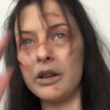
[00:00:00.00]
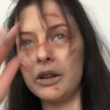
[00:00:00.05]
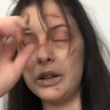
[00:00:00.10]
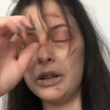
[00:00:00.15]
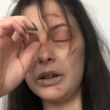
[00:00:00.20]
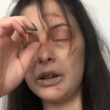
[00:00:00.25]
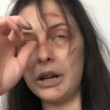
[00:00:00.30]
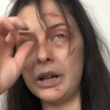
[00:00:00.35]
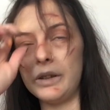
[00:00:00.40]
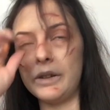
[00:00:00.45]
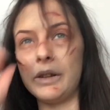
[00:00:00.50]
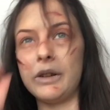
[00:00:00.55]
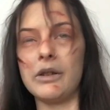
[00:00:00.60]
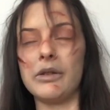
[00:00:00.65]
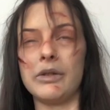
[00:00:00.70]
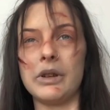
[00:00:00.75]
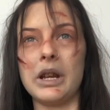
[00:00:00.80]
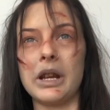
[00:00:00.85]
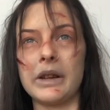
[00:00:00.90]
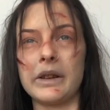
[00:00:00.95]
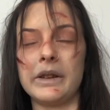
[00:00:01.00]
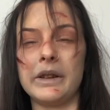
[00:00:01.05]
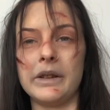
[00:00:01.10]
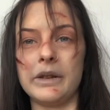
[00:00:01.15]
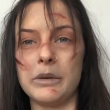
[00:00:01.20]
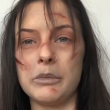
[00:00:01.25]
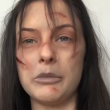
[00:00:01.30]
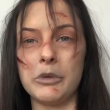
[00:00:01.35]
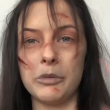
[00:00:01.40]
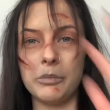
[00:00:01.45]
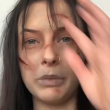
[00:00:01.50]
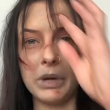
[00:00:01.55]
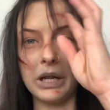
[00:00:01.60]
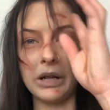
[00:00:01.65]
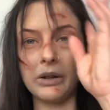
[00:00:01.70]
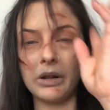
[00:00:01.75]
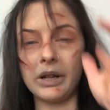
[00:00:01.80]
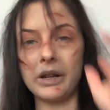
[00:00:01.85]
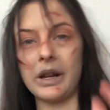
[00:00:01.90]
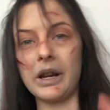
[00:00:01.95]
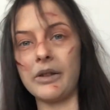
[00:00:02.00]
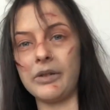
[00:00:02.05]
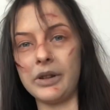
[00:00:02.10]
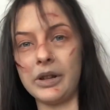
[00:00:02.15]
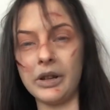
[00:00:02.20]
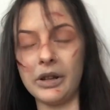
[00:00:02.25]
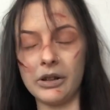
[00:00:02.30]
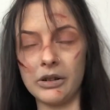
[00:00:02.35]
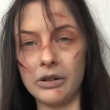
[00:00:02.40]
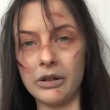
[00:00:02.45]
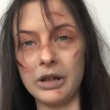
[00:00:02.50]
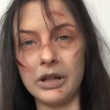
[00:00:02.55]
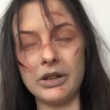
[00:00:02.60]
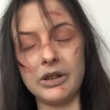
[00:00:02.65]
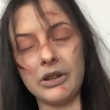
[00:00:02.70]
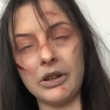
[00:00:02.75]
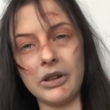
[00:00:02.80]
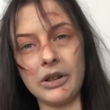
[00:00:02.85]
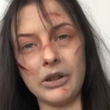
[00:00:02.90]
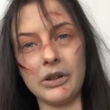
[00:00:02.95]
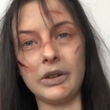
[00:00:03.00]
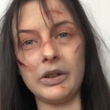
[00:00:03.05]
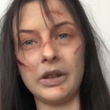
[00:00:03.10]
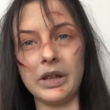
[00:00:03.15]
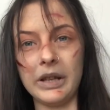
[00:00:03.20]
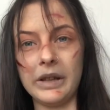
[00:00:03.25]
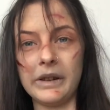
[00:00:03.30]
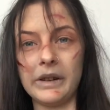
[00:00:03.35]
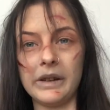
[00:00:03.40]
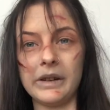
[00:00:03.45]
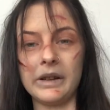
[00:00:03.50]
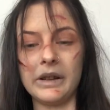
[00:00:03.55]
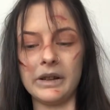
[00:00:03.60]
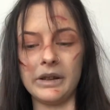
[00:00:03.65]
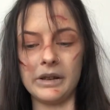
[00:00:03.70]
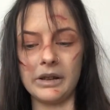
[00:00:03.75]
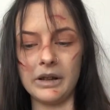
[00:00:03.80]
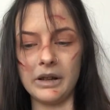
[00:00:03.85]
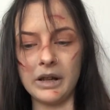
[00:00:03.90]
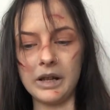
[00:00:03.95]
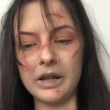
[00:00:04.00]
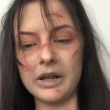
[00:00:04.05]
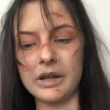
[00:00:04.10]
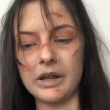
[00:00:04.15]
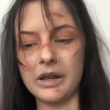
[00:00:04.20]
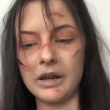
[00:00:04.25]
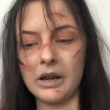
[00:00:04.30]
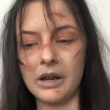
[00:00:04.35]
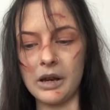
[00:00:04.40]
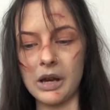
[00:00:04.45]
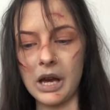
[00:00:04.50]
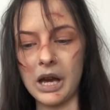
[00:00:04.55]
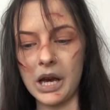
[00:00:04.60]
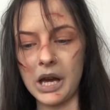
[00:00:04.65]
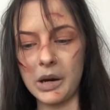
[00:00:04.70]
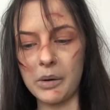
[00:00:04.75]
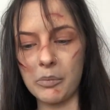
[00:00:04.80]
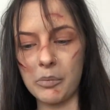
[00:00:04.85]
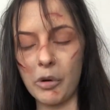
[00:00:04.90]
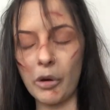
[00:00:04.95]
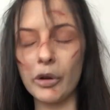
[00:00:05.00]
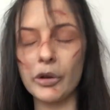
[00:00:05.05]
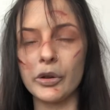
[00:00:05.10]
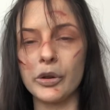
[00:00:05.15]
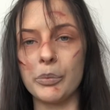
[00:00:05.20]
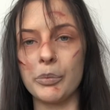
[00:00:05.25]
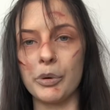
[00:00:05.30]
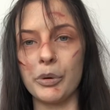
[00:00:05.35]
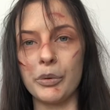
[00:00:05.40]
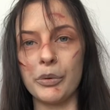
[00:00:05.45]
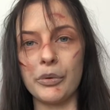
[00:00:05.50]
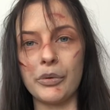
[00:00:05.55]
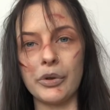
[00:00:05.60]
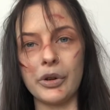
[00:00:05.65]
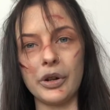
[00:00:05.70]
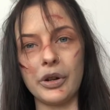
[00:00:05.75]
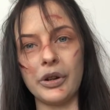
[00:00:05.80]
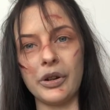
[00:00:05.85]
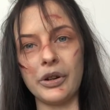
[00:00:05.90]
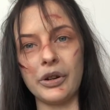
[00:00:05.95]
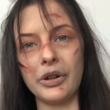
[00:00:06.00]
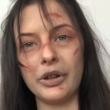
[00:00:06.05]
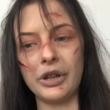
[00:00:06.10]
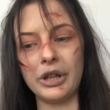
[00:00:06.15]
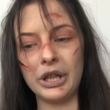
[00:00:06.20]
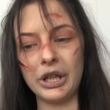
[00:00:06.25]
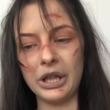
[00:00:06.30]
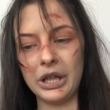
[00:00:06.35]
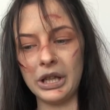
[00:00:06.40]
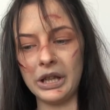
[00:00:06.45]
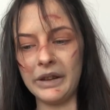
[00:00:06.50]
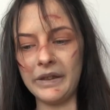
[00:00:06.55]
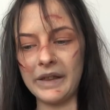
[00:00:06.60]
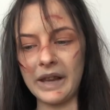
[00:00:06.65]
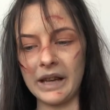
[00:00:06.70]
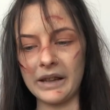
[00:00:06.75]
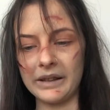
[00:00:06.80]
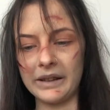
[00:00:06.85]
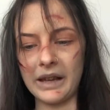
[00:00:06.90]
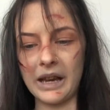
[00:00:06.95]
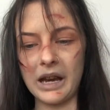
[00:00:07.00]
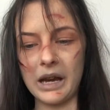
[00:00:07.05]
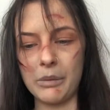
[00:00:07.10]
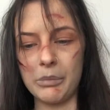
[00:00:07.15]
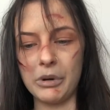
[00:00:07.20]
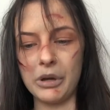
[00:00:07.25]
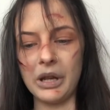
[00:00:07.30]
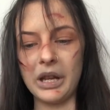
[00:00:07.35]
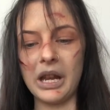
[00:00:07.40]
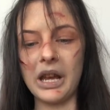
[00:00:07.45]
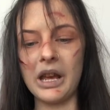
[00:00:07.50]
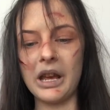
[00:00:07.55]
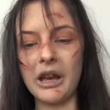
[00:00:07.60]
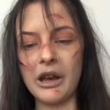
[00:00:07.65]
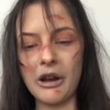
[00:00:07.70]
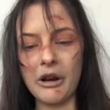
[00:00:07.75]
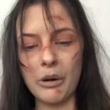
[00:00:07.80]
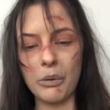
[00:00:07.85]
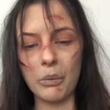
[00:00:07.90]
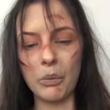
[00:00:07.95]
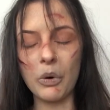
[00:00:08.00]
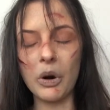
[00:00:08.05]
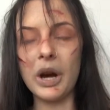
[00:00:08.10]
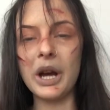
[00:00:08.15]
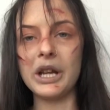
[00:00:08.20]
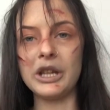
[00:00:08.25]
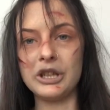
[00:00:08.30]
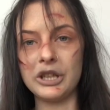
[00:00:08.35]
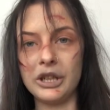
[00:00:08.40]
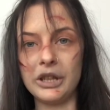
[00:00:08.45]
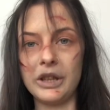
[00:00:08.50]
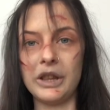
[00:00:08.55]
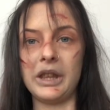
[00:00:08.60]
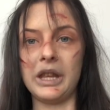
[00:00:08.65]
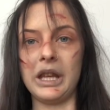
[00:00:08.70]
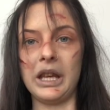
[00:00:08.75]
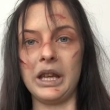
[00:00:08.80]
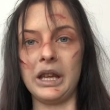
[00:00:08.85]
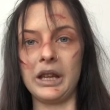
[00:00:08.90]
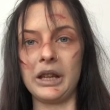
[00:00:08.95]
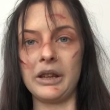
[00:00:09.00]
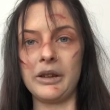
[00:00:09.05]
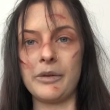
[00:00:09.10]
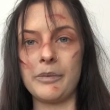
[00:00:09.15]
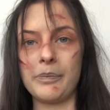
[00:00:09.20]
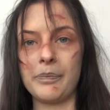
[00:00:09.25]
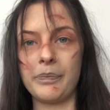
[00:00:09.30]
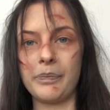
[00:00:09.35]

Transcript: the idea of an exorcism would mean I'd have to acknowledge that those things exist and that it's possible for that to happen. What I do think